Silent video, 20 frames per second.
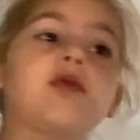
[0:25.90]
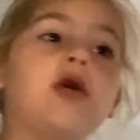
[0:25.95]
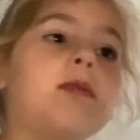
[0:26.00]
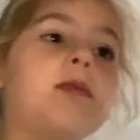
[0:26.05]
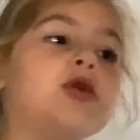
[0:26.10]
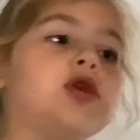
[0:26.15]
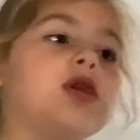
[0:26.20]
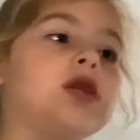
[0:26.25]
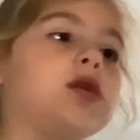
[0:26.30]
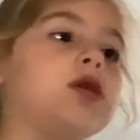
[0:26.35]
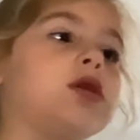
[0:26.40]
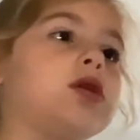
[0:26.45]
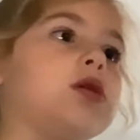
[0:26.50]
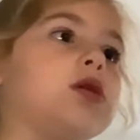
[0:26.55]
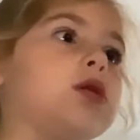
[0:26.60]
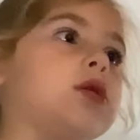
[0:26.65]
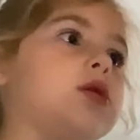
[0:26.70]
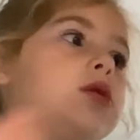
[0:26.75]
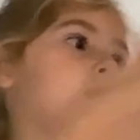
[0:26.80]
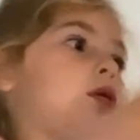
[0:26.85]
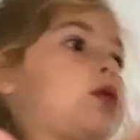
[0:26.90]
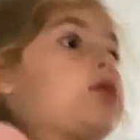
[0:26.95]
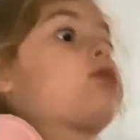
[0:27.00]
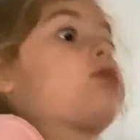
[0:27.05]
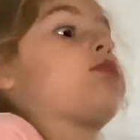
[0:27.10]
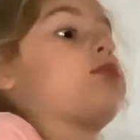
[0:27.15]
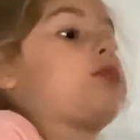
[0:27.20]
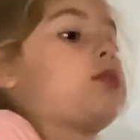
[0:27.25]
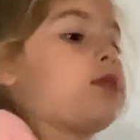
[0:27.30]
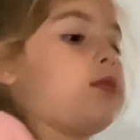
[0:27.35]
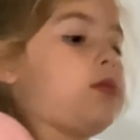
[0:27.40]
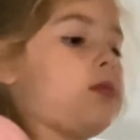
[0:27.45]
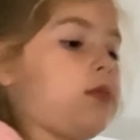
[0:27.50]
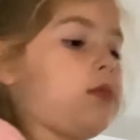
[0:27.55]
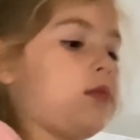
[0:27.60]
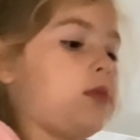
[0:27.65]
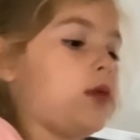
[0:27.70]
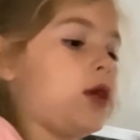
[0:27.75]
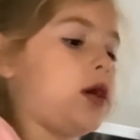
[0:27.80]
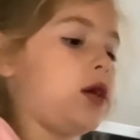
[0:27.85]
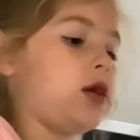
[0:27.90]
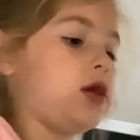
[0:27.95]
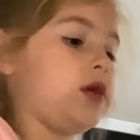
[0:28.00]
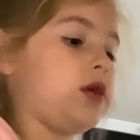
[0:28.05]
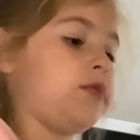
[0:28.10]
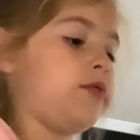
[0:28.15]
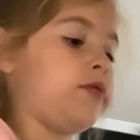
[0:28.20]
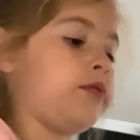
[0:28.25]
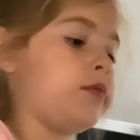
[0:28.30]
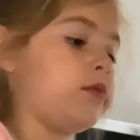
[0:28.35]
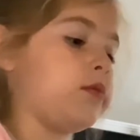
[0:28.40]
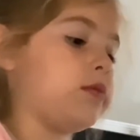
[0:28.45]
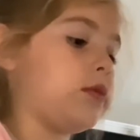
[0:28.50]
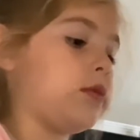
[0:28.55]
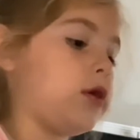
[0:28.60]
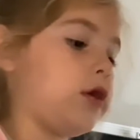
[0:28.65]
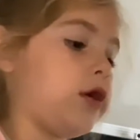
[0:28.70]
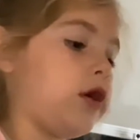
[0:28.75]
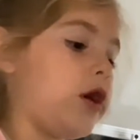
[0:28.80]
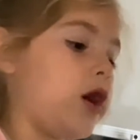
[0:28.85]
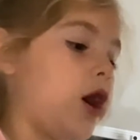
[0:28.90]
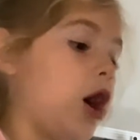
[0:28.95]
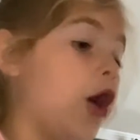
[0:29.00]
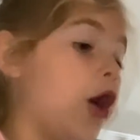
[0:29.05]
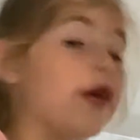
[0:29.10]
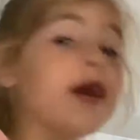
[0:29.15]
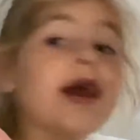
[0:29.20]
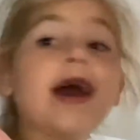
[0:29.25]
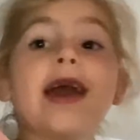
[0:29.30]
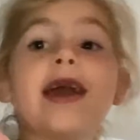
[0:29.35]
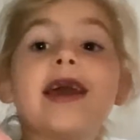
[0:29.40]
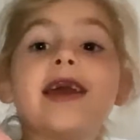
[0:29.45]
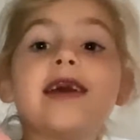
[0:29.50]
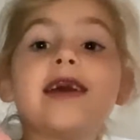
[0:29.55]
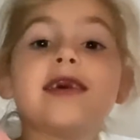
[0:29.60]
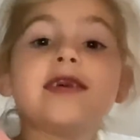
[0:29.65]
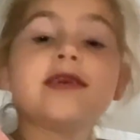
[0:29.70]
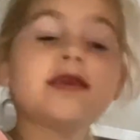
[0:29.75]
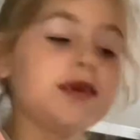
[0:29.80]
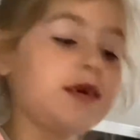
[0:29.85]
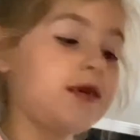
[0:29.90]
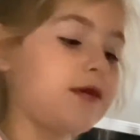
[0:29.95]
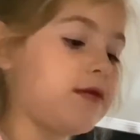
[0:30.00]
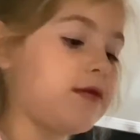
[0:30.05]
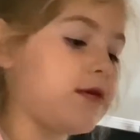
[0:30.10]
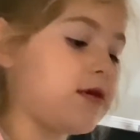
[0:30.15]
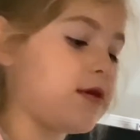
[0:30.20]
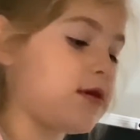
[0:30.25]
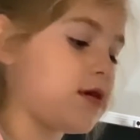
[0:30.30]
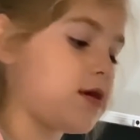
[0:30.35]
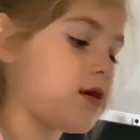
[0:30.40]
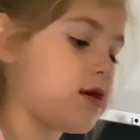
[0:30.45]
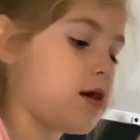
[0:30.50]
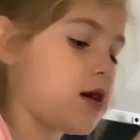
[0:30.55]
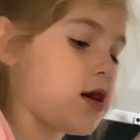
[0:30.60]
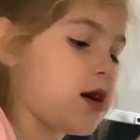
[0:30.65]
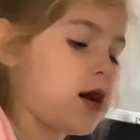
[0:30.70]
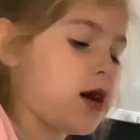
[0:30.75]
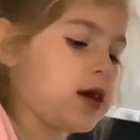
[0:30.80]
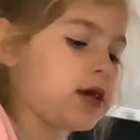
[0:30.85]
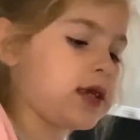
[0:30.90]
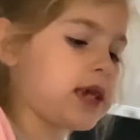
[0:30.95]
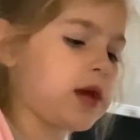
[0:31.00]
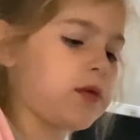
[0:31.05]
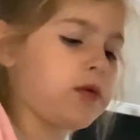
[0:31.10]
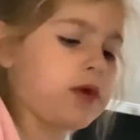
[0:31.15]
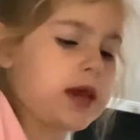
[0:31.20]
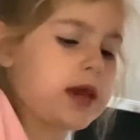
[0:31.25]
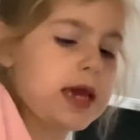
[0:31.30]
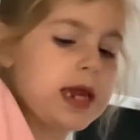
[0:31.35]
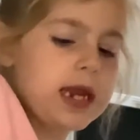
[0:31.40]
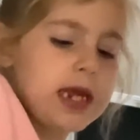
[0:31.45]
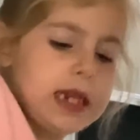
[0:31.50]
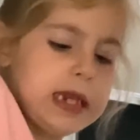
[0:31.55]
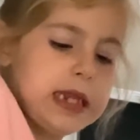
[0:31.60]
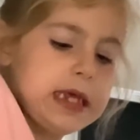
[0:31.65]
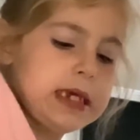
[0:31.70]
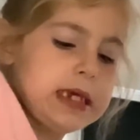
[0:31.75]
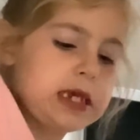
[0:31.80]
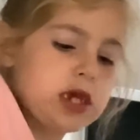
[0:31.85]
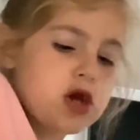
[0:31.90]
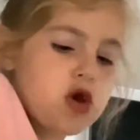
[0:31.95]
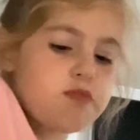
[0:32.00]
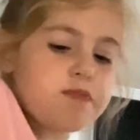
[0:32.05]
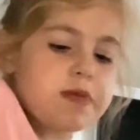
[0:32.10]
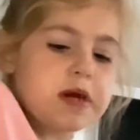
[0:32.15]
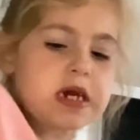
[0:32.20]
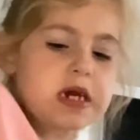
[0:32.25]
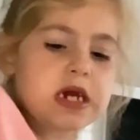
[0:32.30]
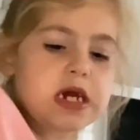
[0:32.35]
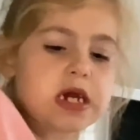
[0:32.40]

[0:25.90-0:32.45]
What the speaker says: we're almost... Okay, so... I'm just getting this open.